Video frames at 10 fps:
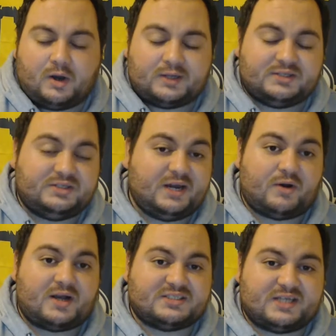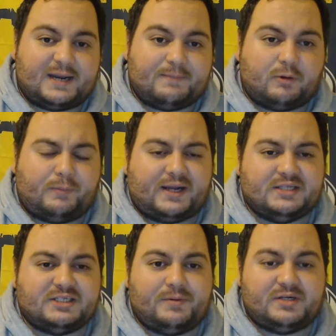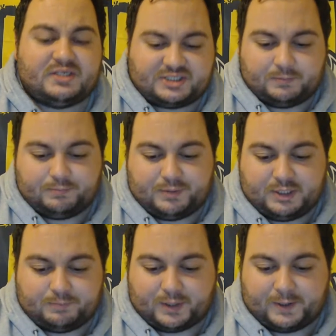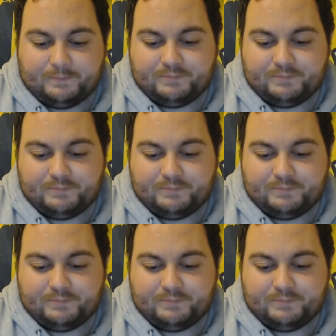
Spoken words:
I say he probably ends up in the sin bin. But,